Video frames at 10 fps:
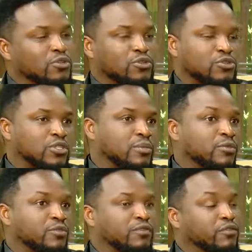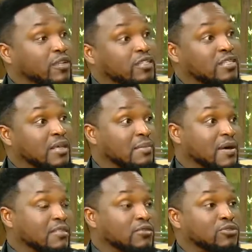You shoot a movie for, let's say, a
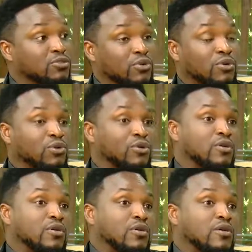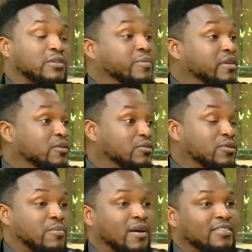month or so, depending on your
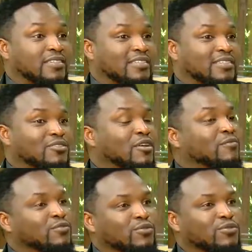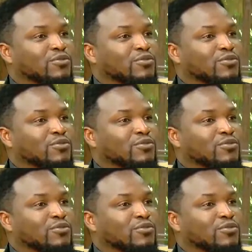budget, you have to